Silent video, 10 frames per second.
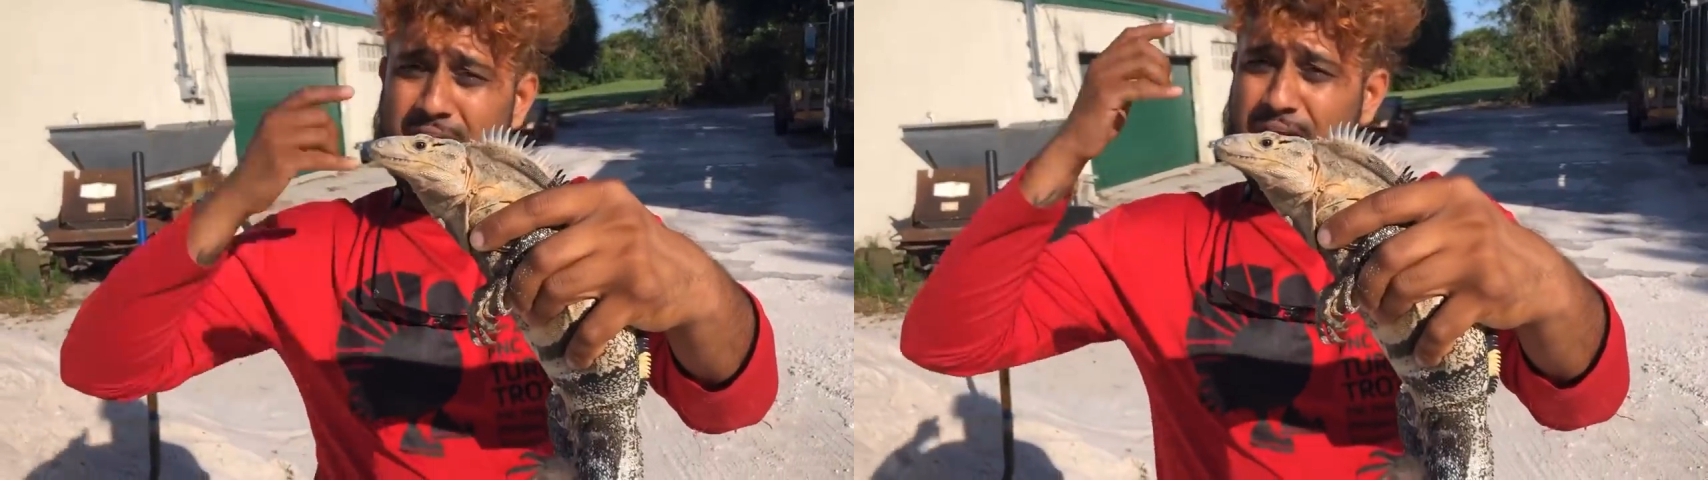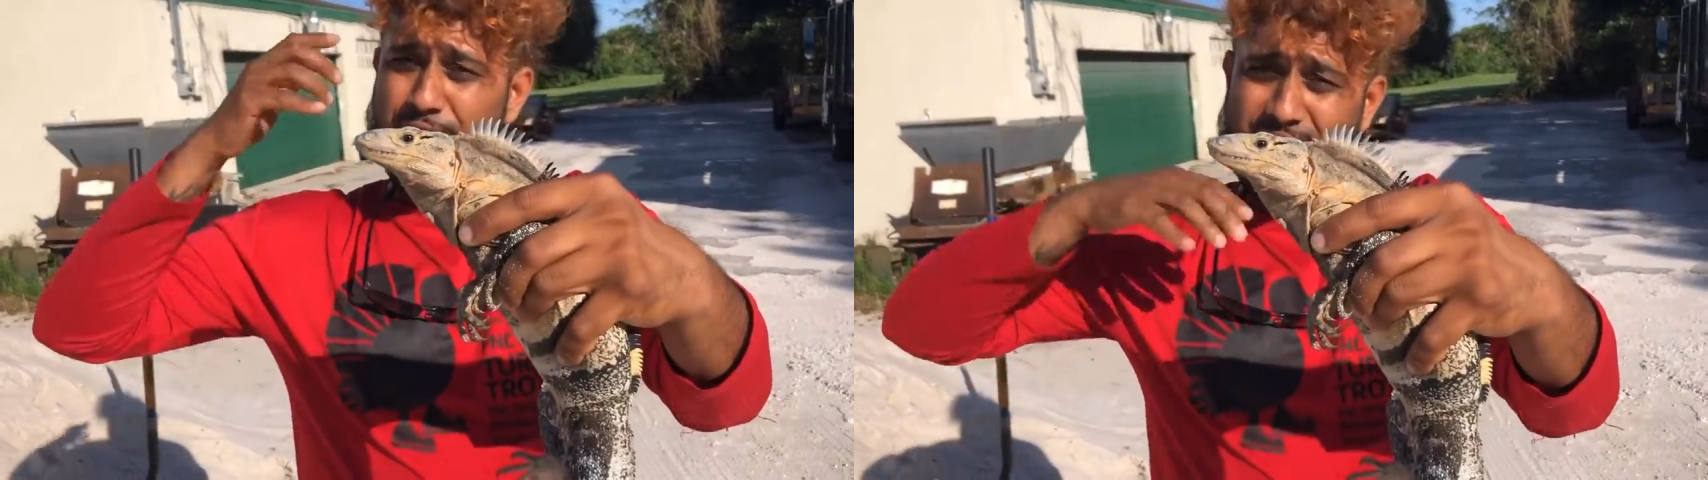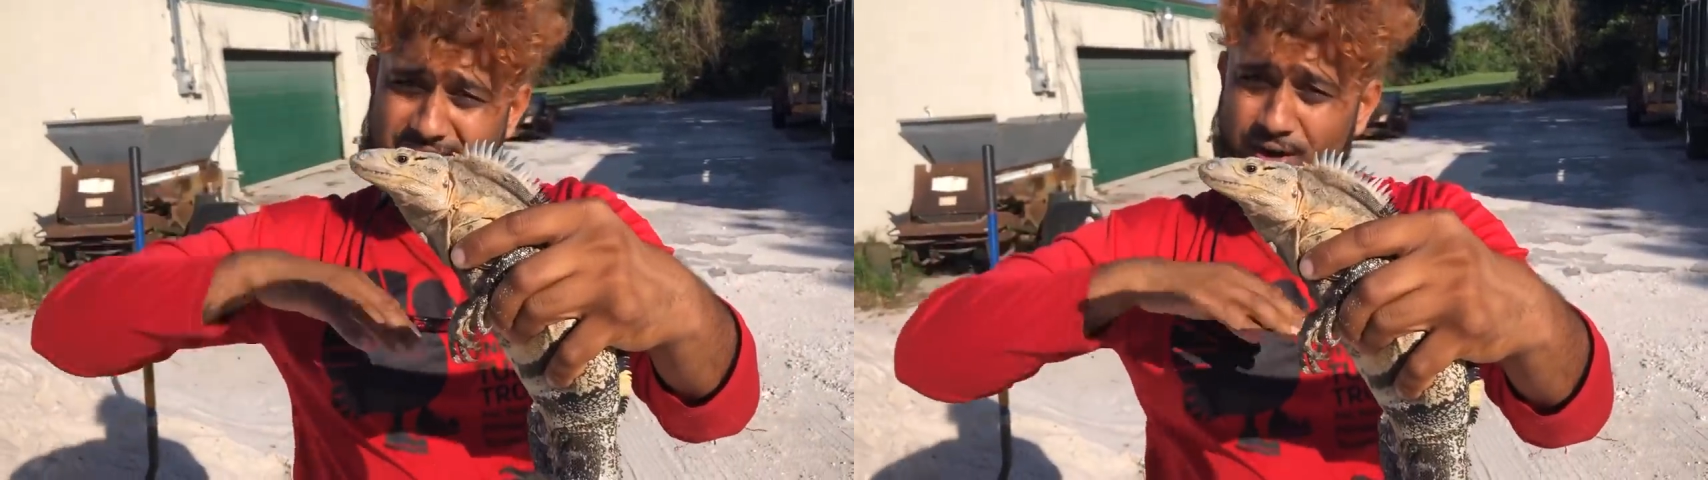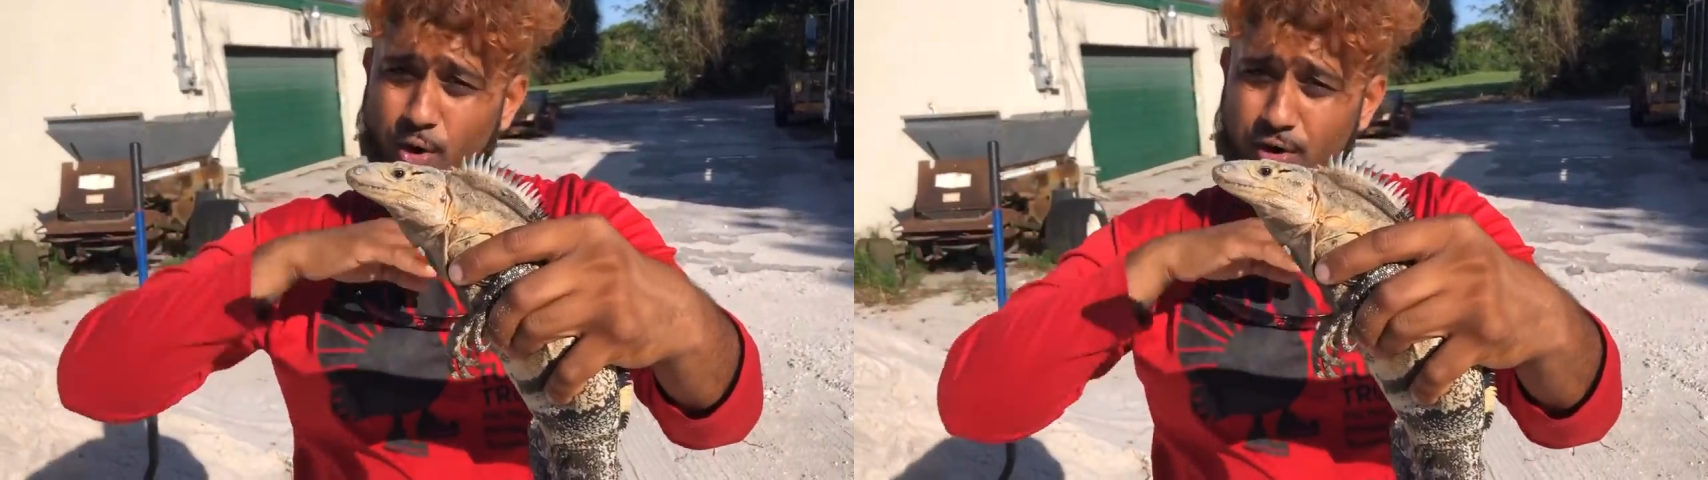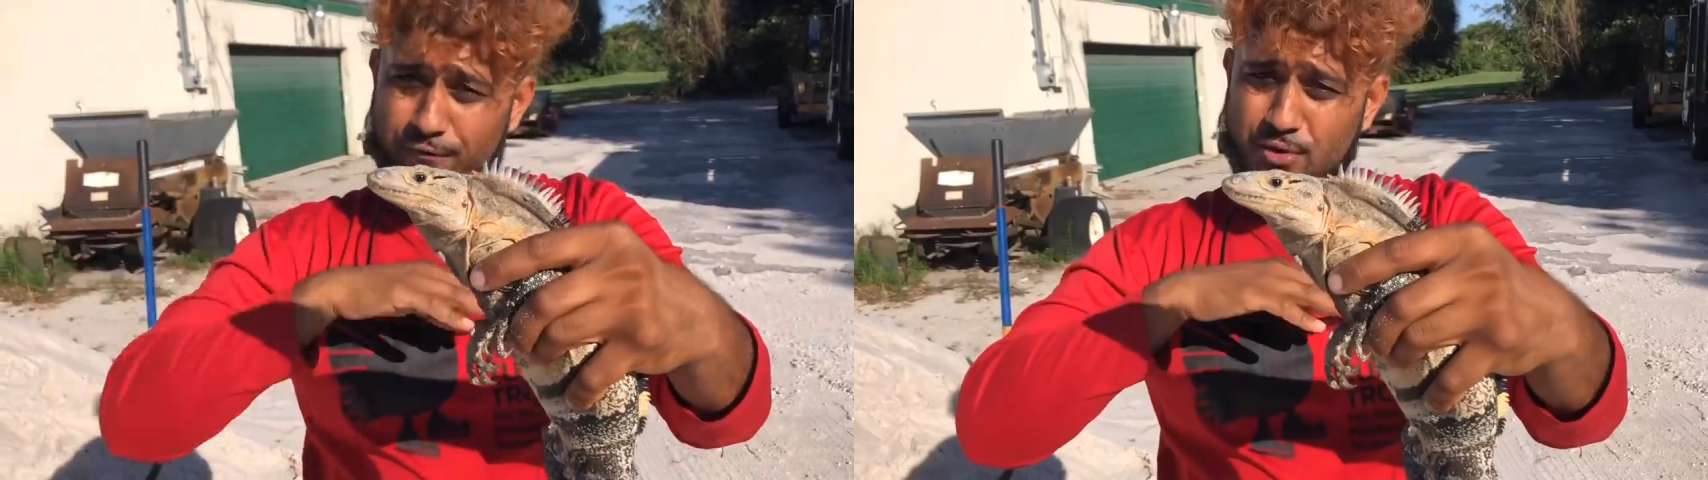If he gets a
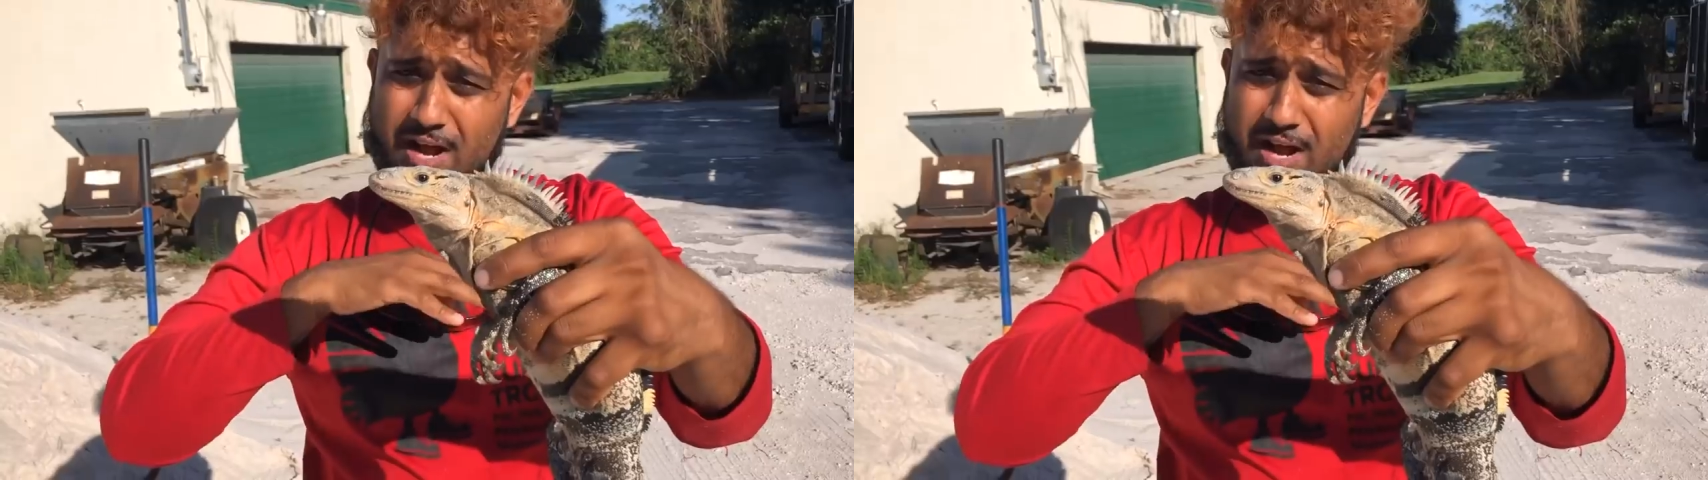hold of you